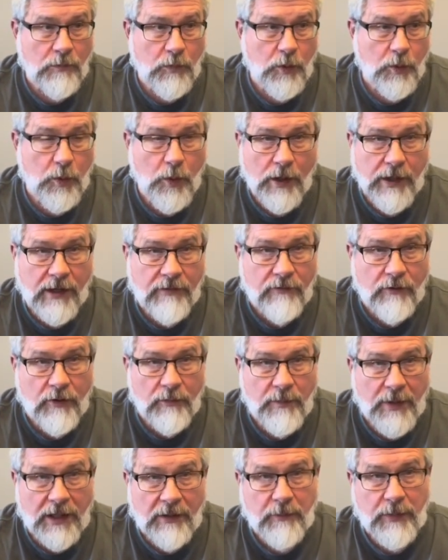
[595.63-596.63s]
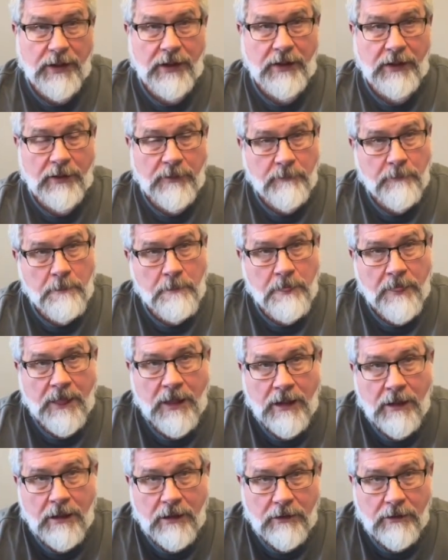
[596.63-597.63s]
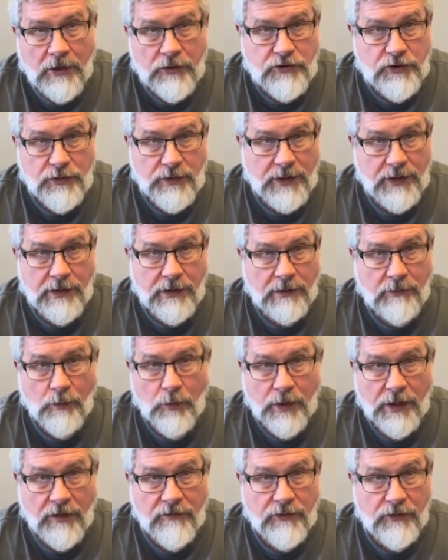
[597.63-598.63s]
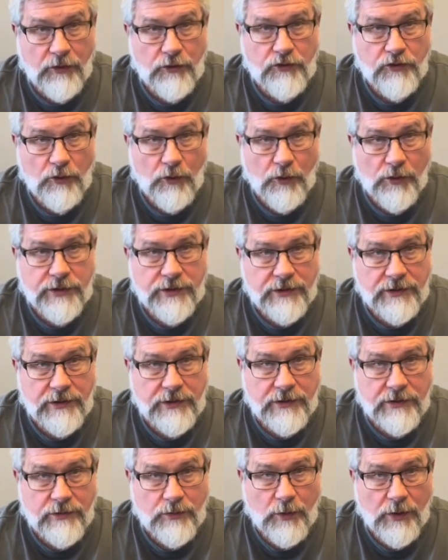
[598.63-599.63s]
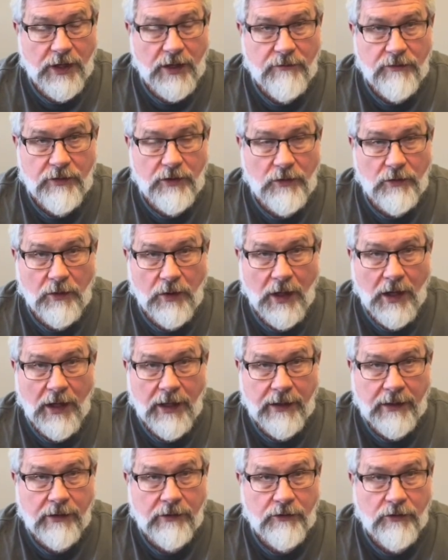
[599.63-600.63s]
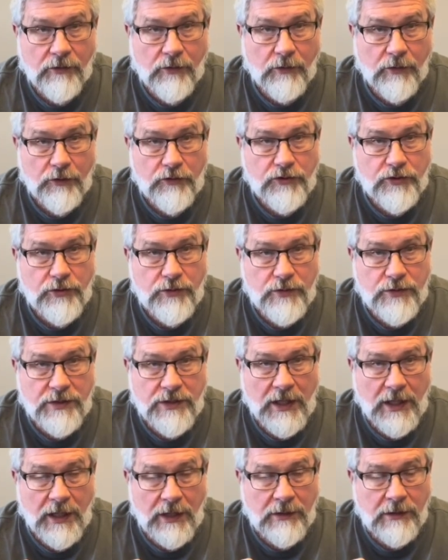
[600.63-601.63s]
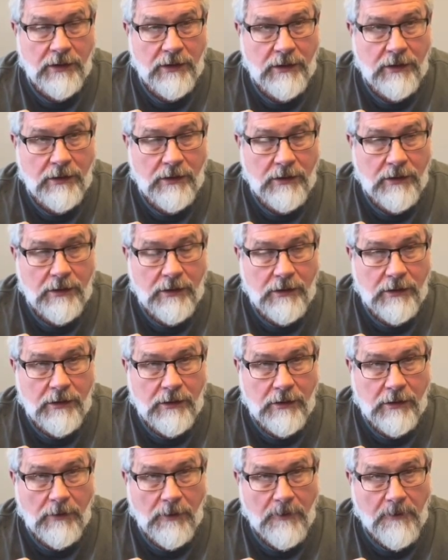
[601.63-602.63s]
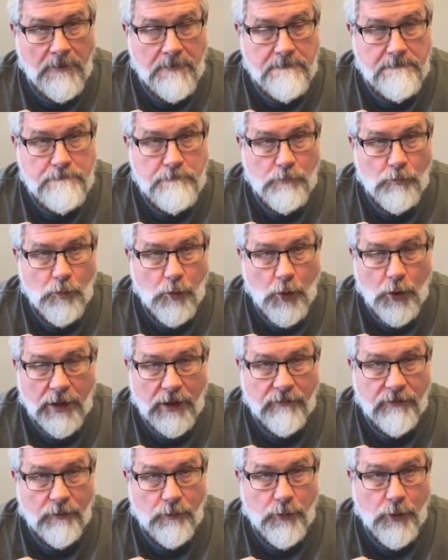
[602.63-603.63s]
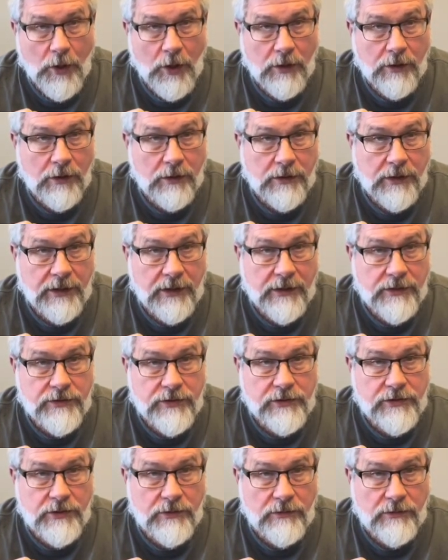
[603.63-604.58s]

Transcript: whatever it may be that you get, whatever your choice is, whatever you like, you're going to choose that whatever product it is that you